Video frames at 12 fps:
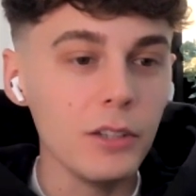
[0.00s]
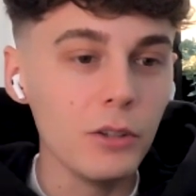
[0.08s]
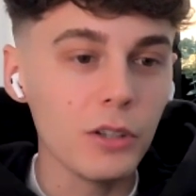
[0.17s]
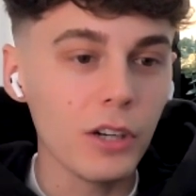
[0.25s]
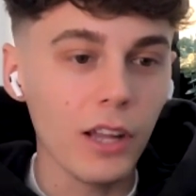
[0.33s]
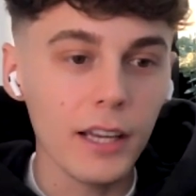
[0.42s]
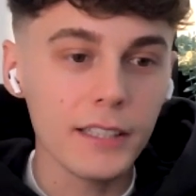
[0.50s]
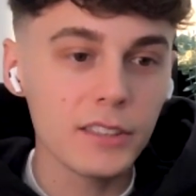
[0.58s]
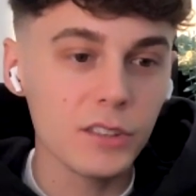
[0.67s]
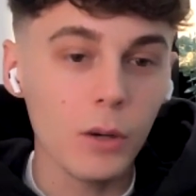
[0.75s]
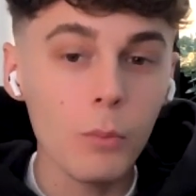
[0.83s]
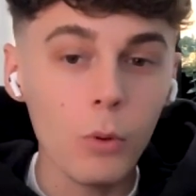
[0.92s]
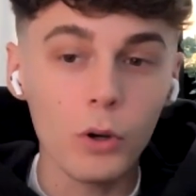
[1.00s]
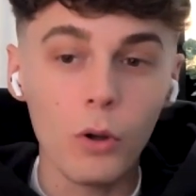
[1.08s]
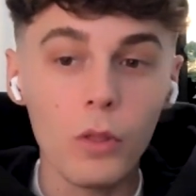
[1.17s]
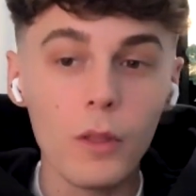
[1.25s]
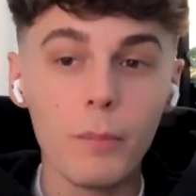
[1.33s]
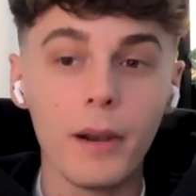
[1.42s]
look like someone
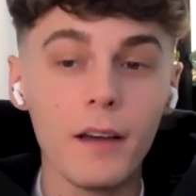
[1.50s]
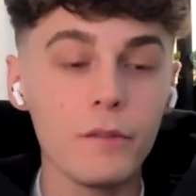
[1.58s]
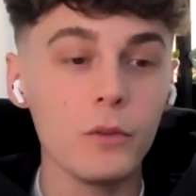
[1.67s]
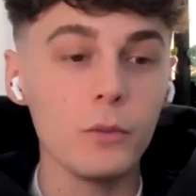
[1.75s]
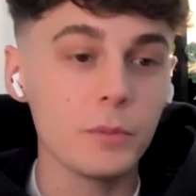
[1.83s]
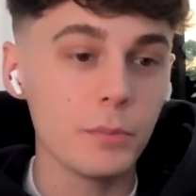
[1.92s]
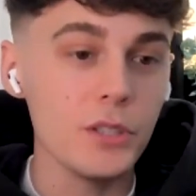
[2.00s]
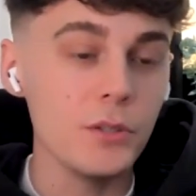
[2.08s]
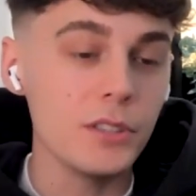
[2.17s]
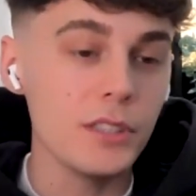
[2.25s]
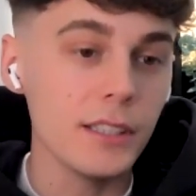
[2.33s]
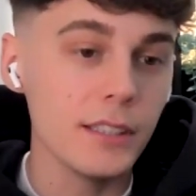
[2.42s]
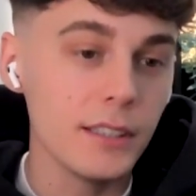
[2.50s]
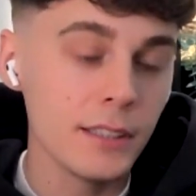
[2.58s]
on the platforms produced it.